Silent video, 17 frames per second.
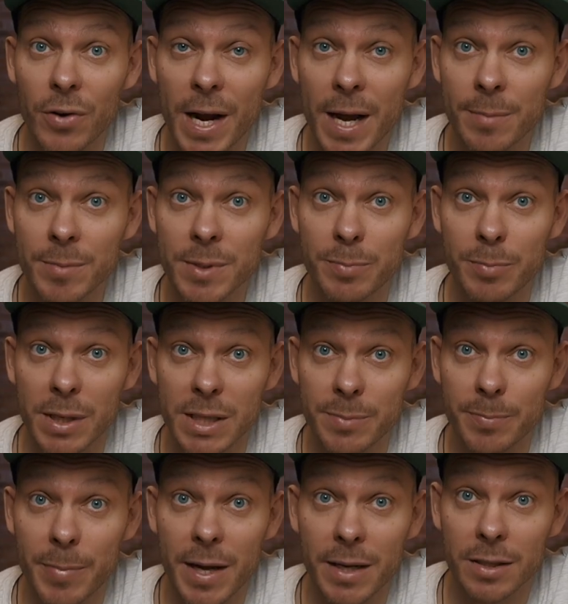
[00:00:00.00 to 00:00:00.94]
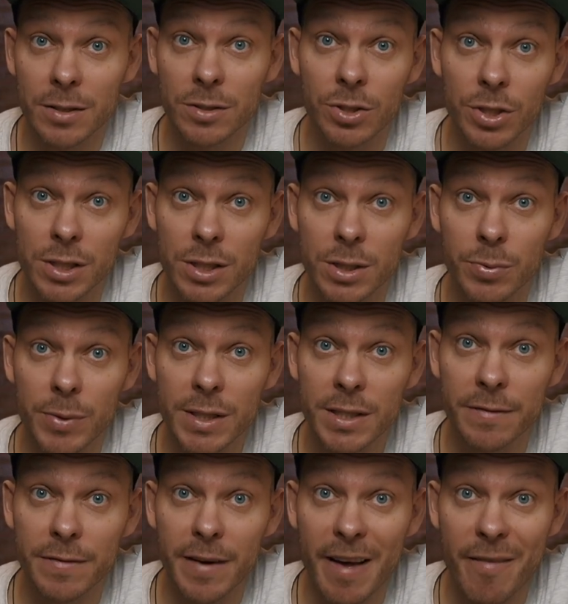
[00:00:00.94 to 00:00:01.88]
grams by spending just
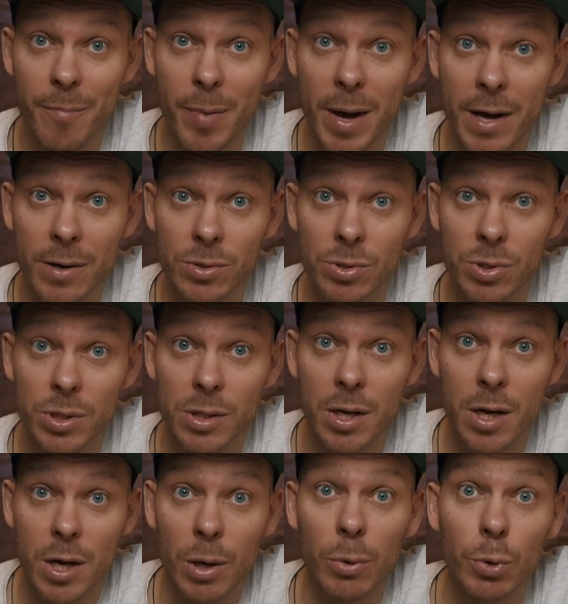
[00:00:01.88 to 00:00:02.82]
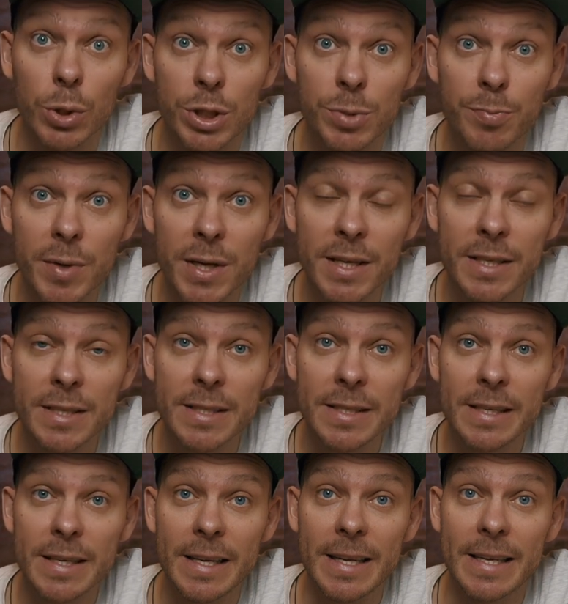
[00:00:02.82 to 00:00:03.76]
25 pounds which
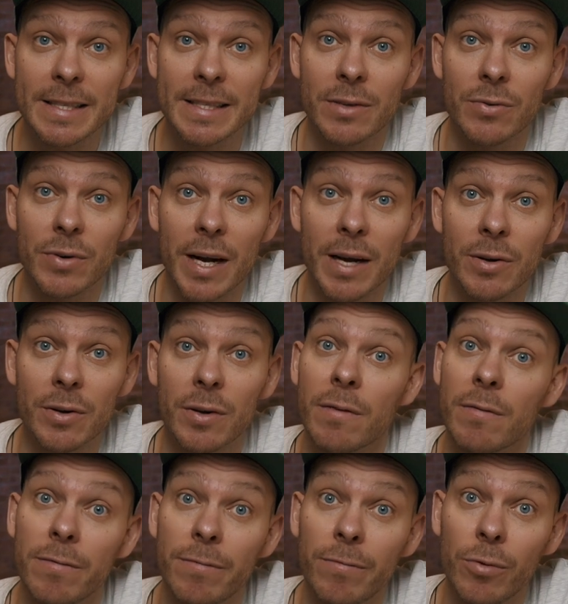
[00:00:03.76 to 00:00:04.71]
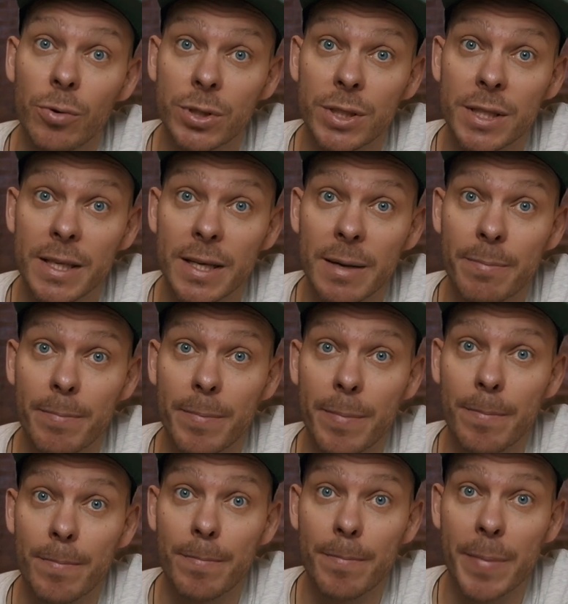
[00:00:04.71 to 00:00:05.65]
means it's around 40
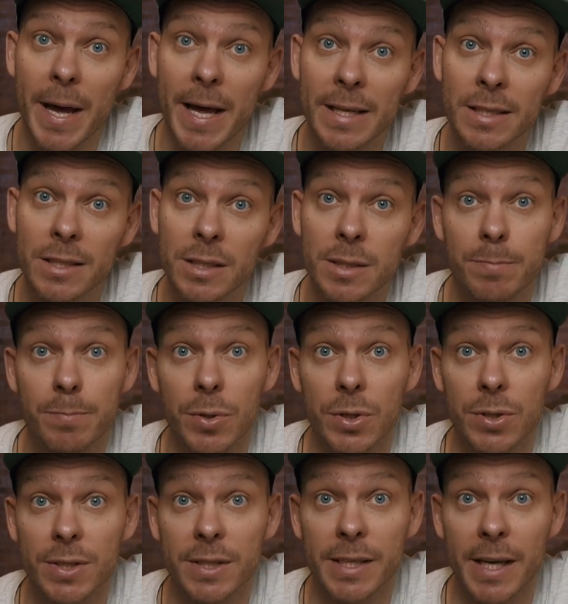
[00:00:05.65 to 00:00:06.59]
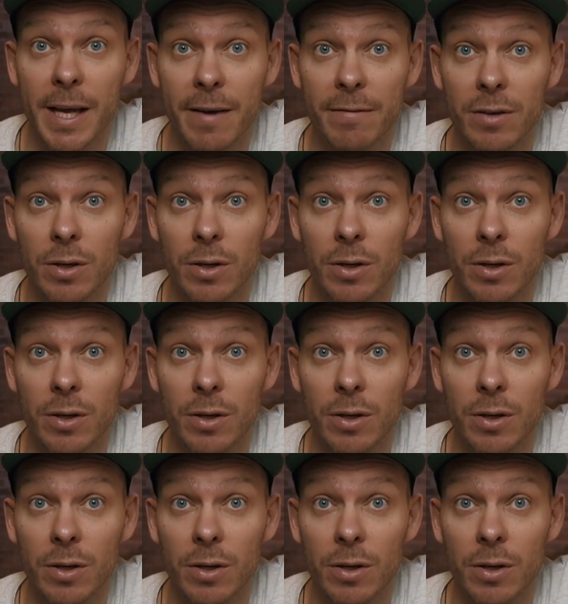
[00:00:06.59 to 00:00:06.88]
pence per saved